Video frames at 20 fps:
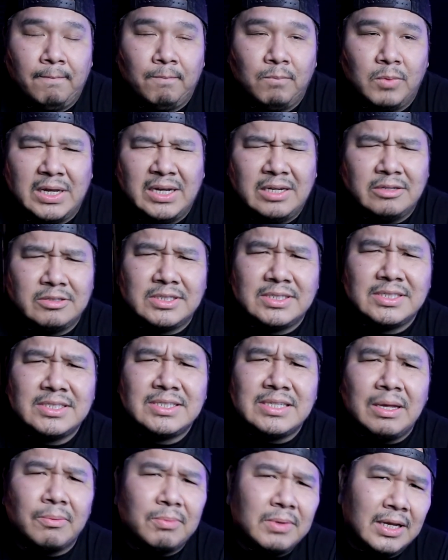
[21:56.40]
And it was just
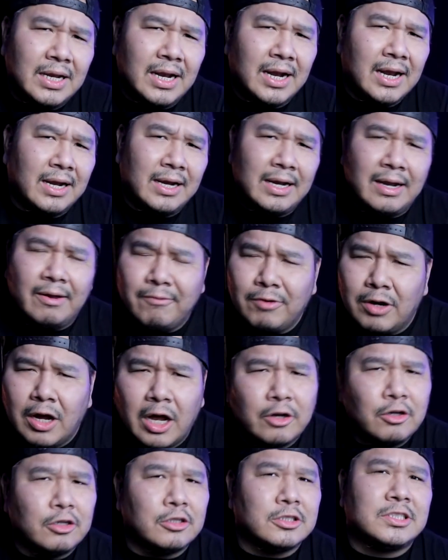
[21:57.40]
something that I never
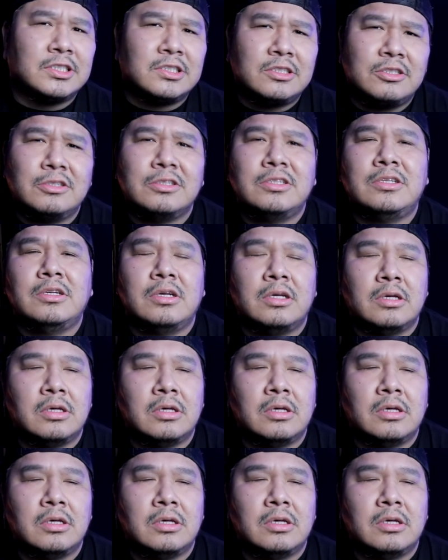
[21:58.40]
understood,